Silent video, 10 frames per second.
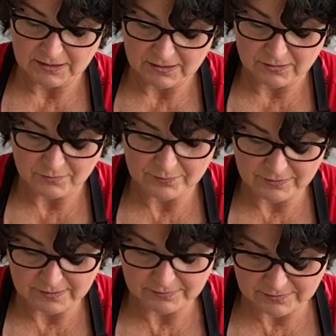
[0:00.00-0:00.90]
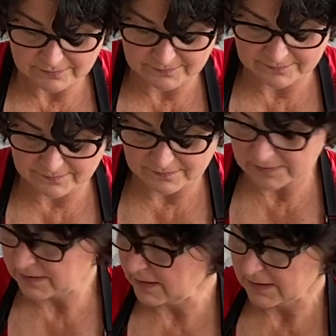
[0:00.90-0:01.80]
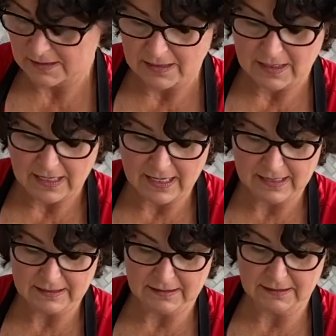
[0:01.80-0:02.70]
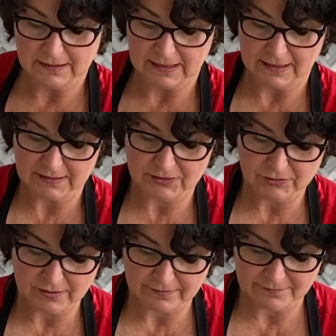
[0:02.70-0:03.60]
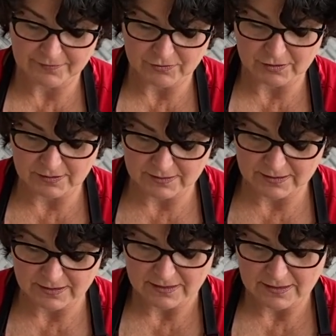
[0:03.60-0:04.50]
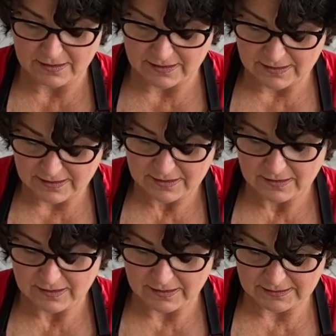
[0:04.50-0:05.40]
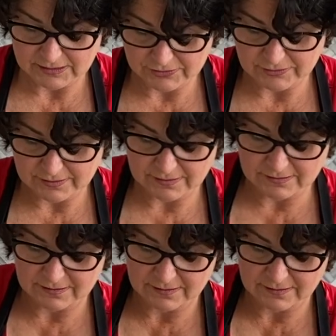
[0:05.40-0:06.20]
No problem. Add a little extra if you're uncertain,